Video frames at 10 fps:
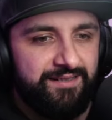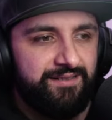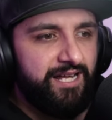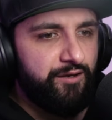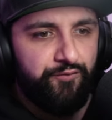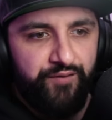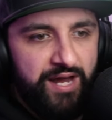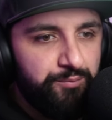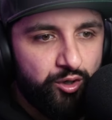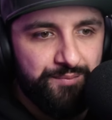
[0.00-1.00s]
like,
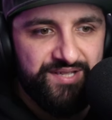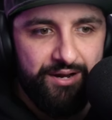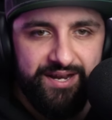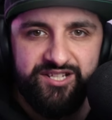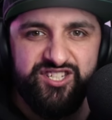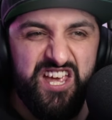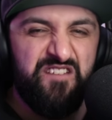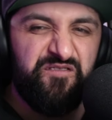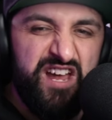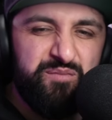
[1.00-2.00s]
Fable comes out next year and
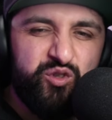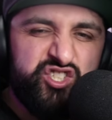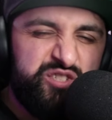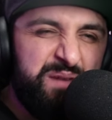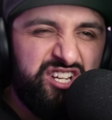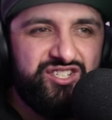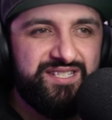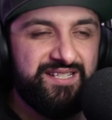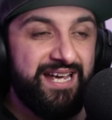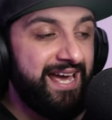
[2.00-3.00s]
Fable
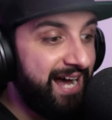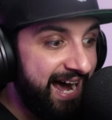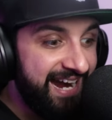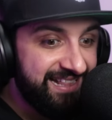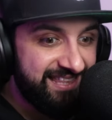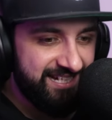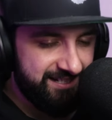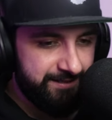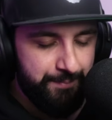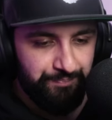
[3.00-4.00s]
smashes it. And I think,
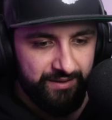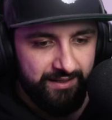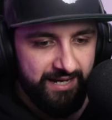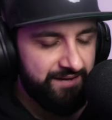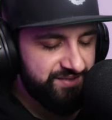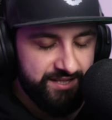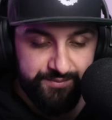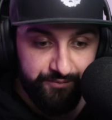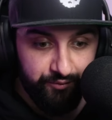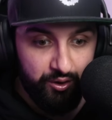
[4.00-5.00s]
and I've said this
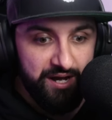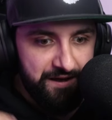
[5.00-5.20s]
before,